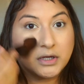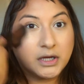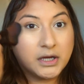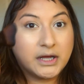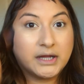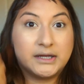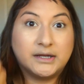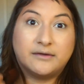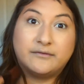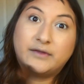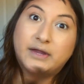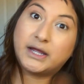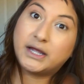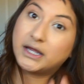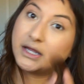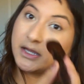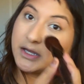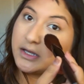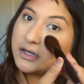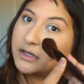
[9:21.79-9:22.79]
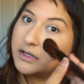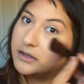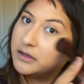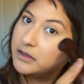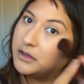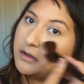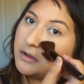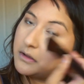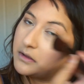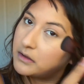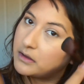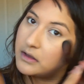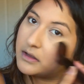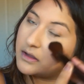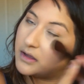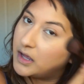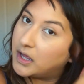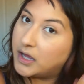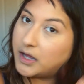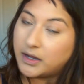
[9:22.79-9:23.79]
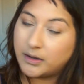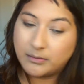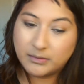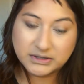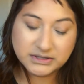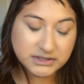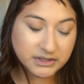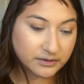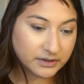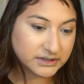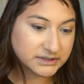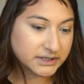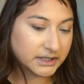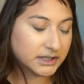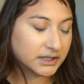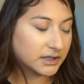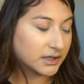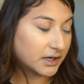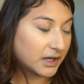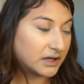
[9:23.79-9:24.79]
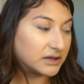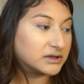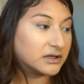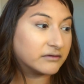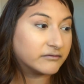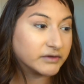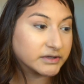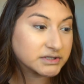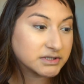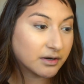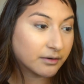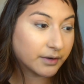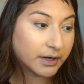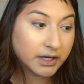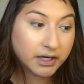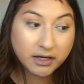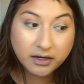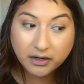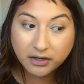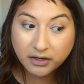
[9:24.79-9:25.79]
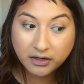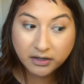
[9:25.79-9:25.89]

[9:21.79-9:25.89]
I love that. I'm so excited. I love this already.